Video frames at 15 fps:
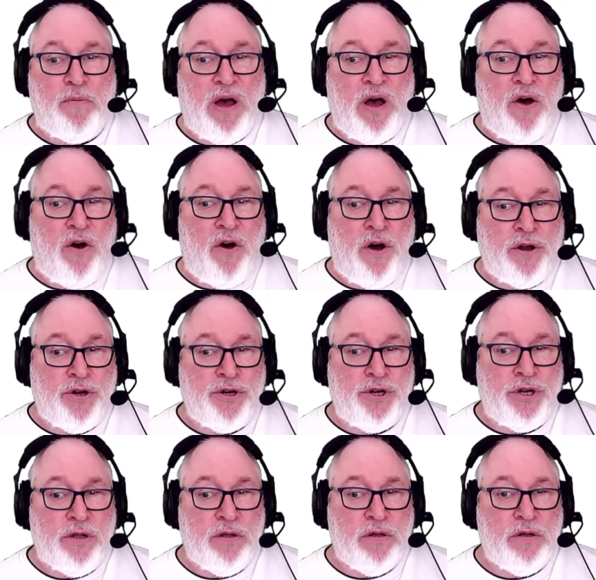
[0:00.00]
by
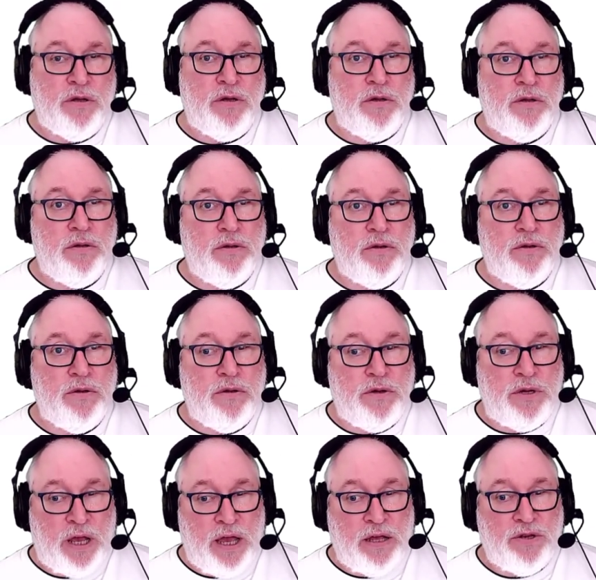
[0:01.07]
100
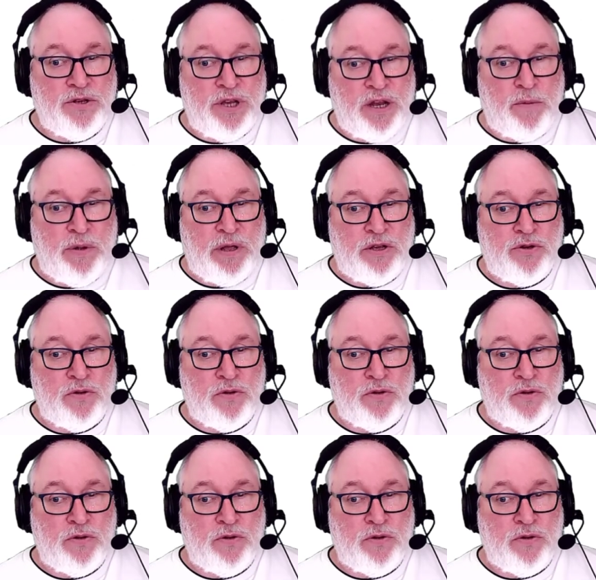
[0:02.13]
to get centimetres.